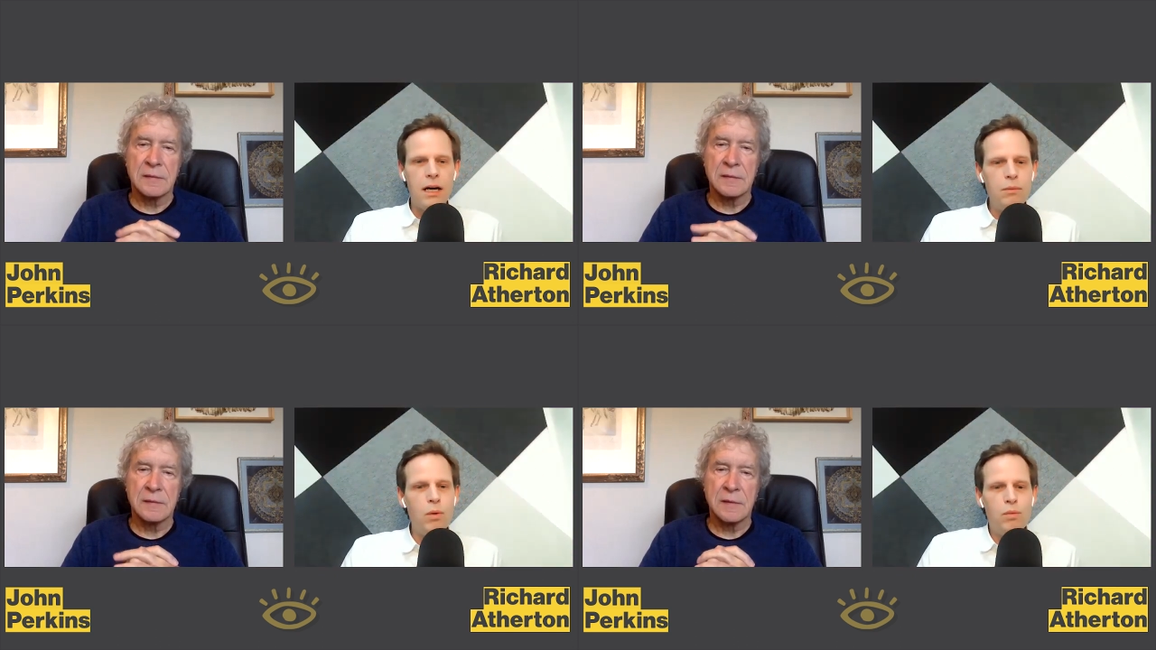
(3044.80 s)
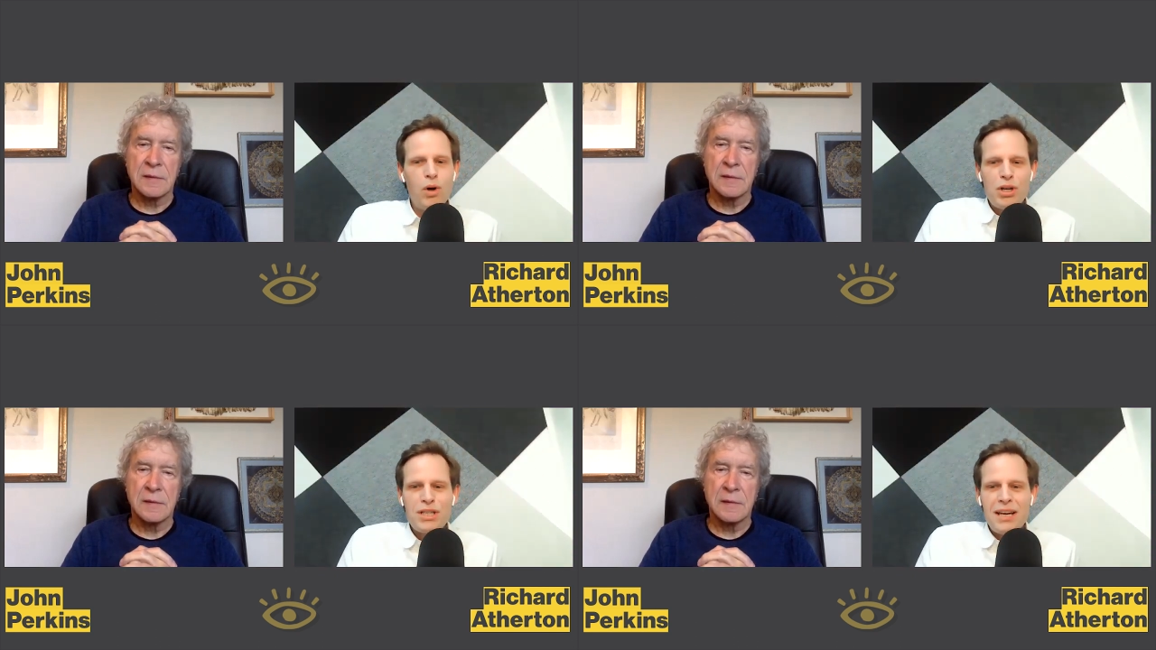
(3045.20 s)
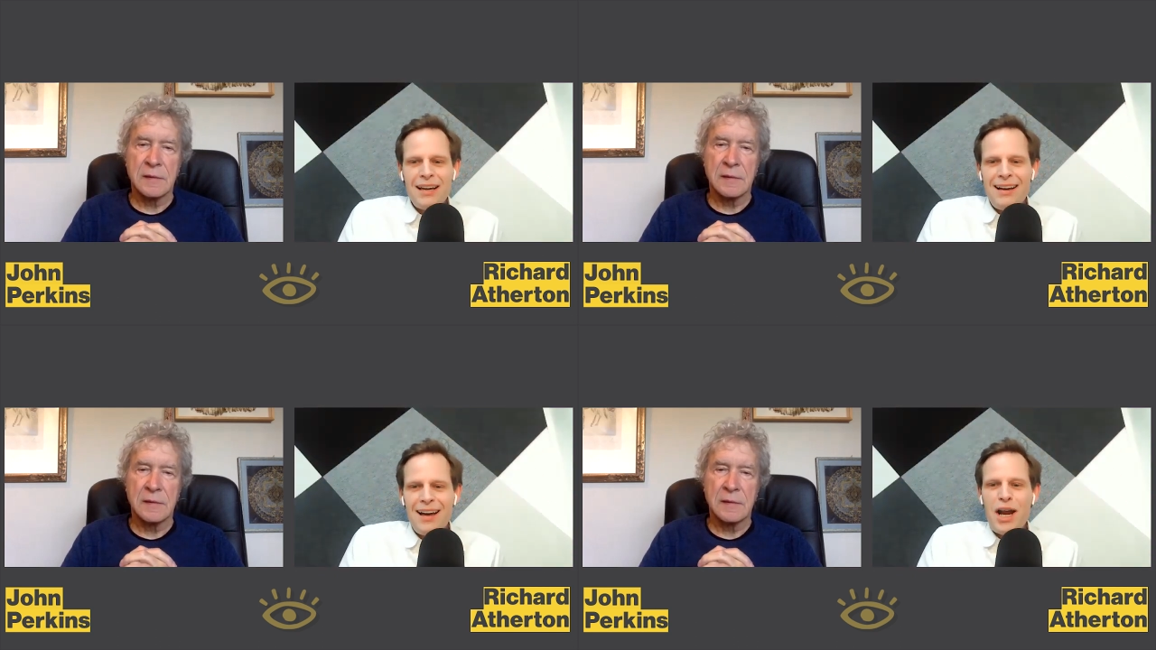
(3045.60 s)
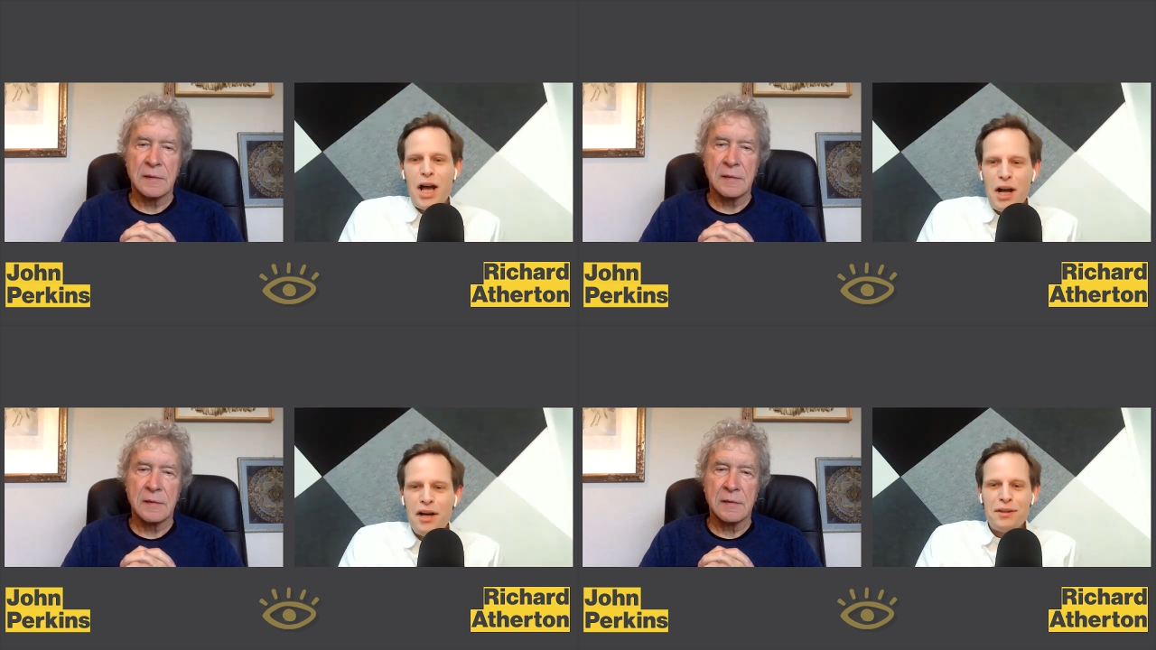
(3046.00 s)
Speaker 1: what, what does a an
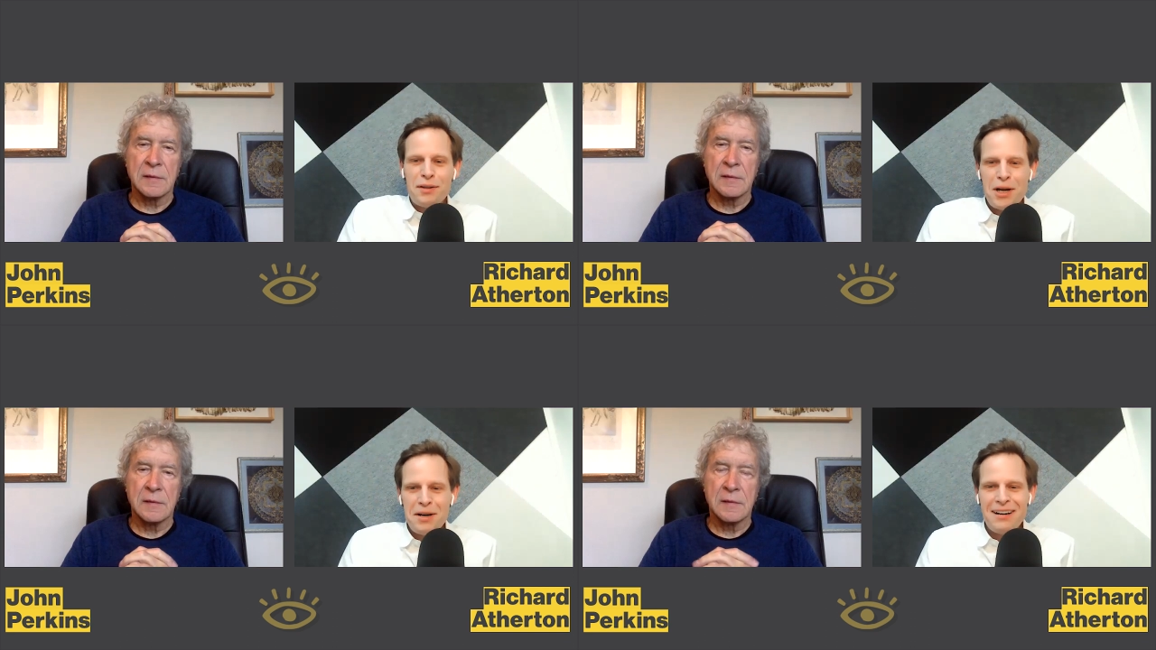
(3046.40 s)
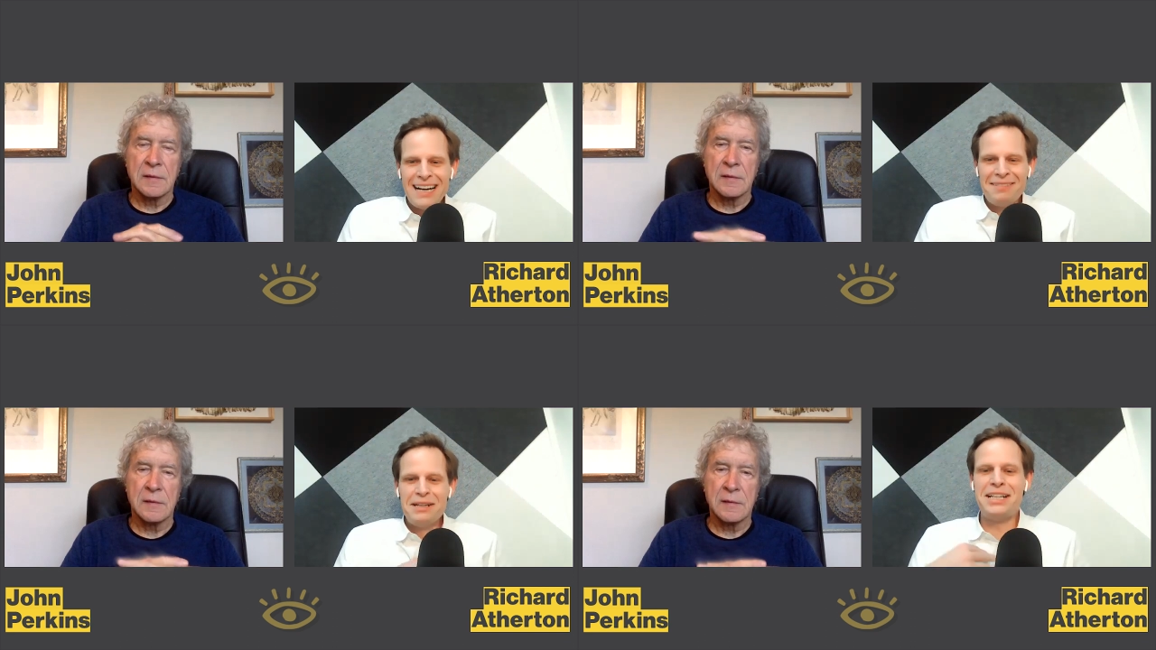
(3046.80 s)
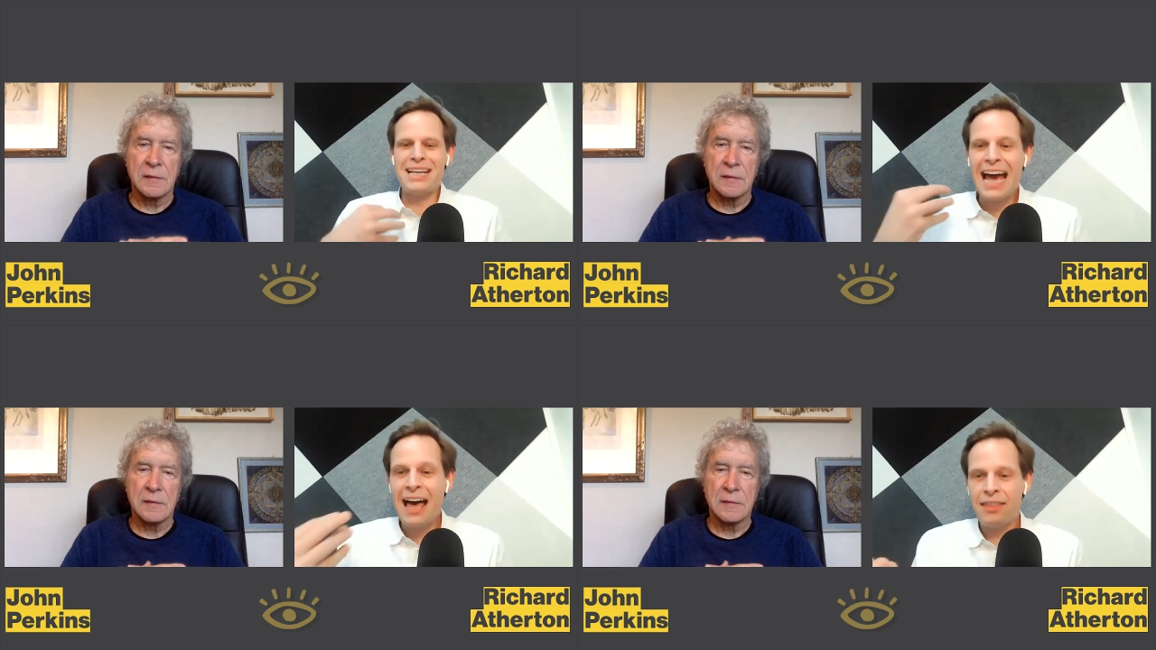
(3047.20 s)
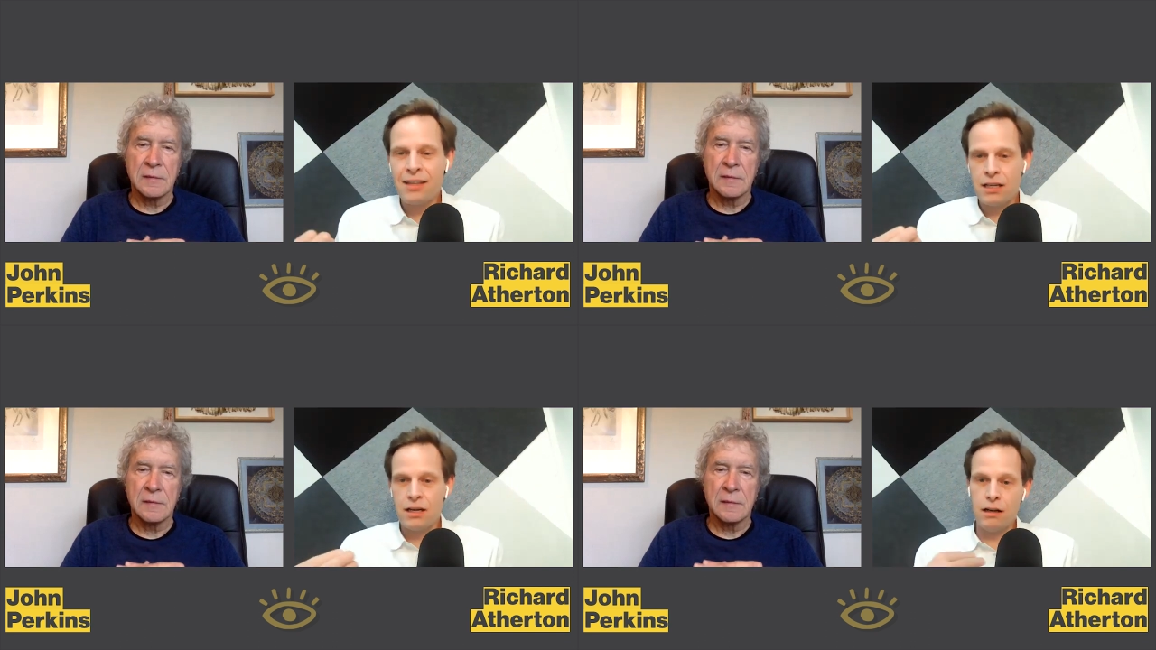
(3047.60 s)
Earth honoring Richard
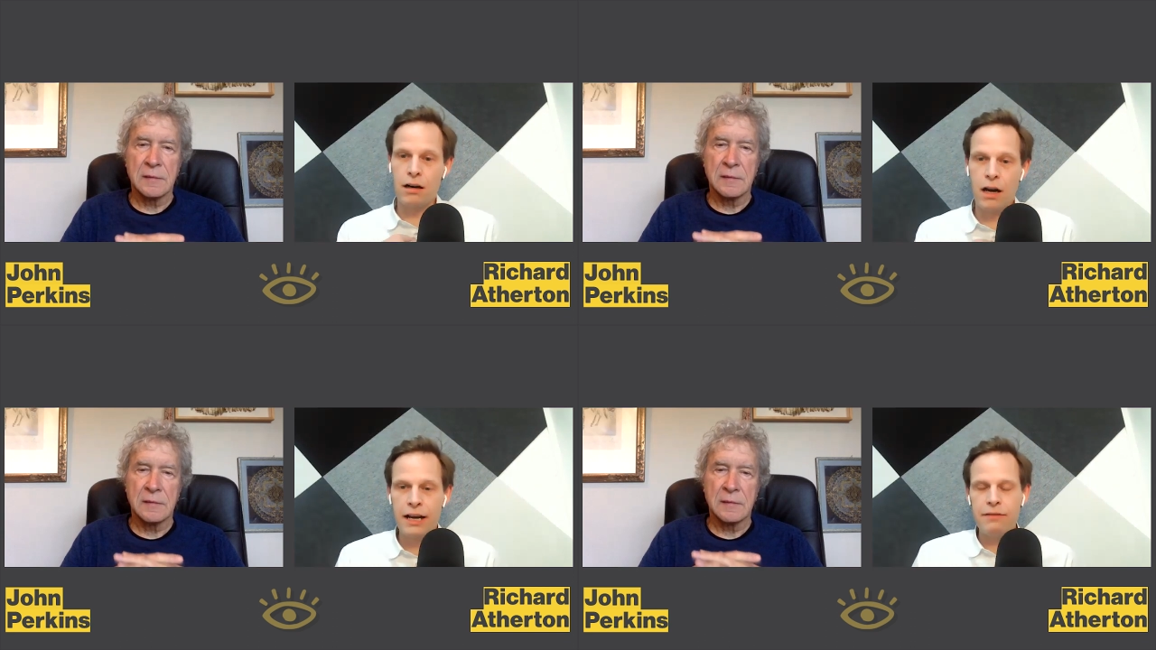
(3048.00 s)
Atherton look like